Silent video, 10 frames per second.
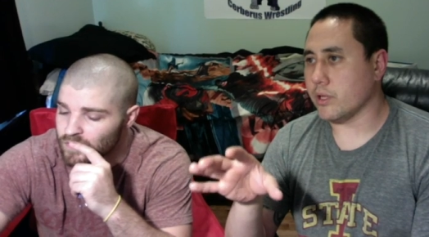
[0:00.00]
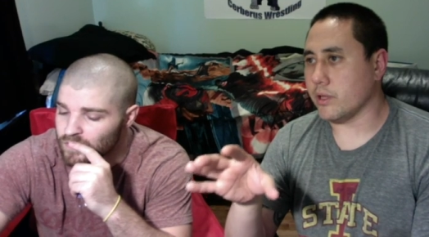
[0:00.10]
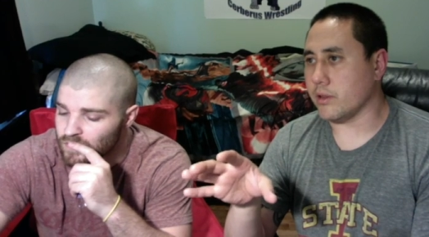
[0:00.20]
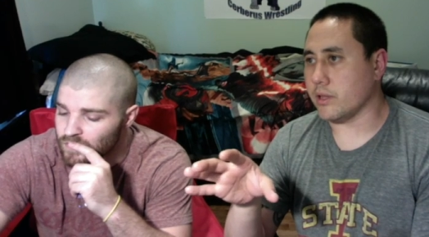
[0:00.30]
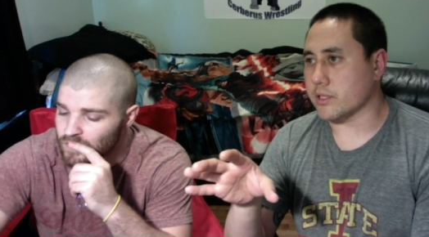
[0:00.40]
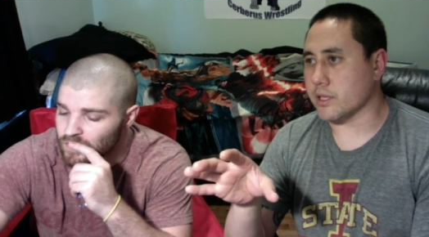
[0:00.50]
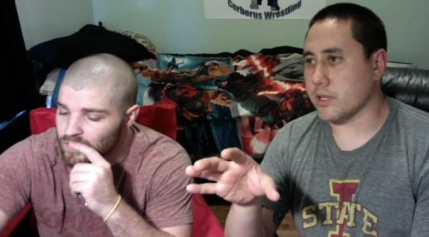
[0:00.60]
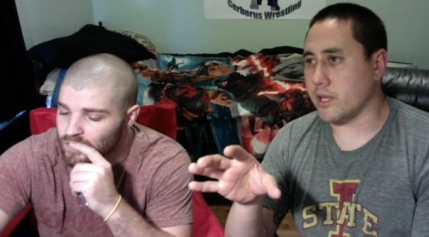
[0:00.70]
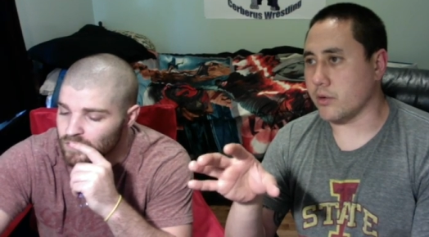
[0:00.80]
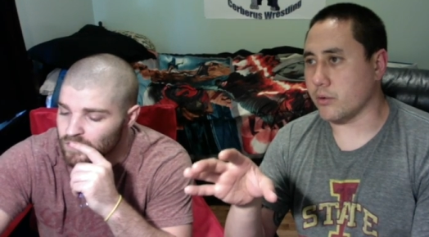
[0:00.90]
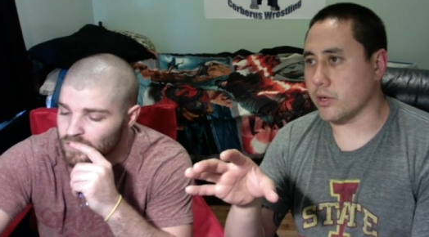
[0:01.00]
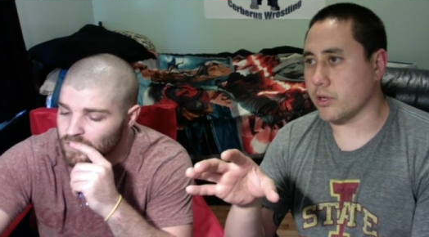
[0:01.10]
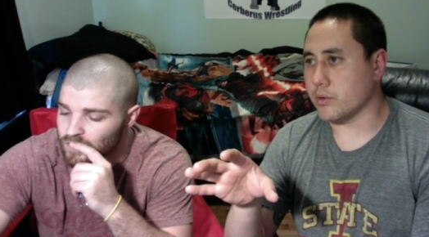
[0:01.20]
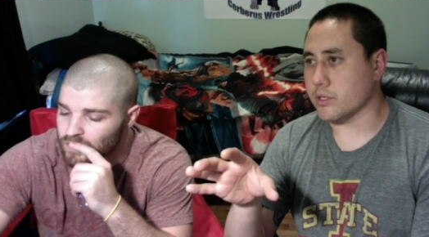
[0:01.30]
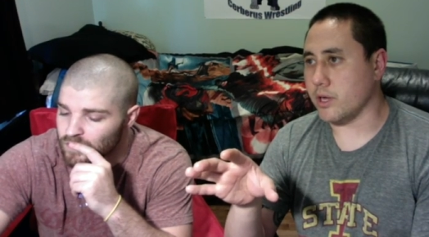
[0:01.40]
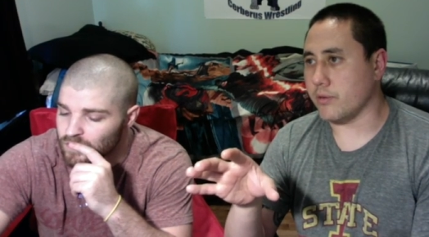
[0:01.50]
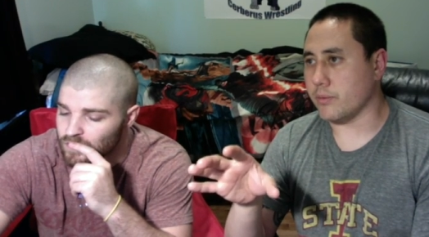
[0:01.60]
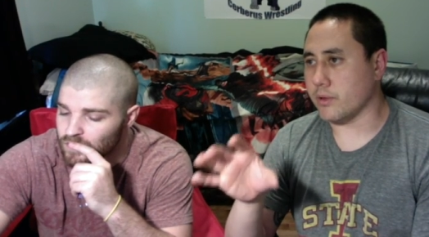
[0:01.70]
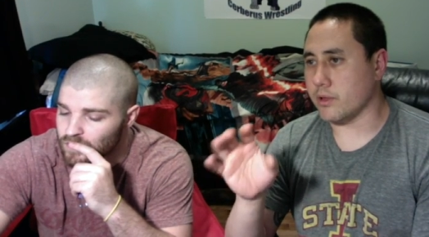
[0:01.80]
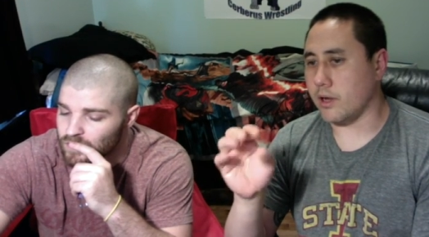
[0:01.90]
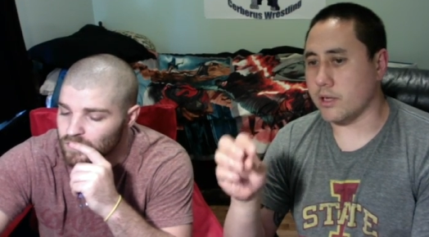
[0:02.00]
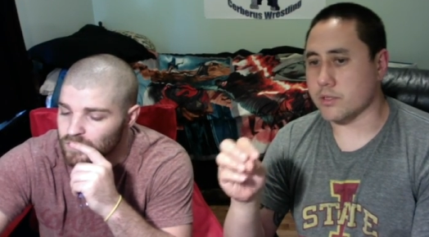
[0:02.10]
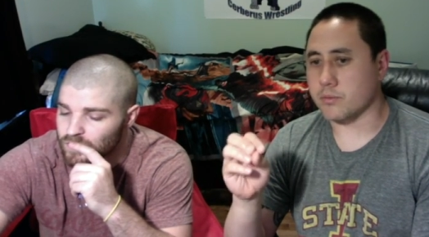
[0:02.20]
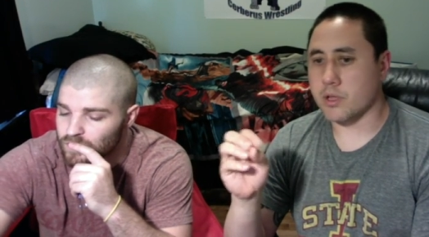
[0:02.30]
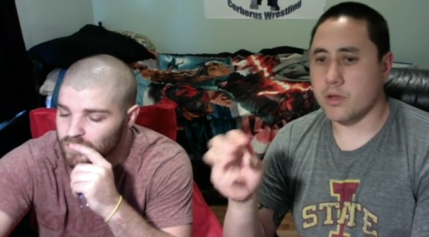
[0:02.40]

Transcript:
Speaker 1: and things like that, and Greco was off, awesome.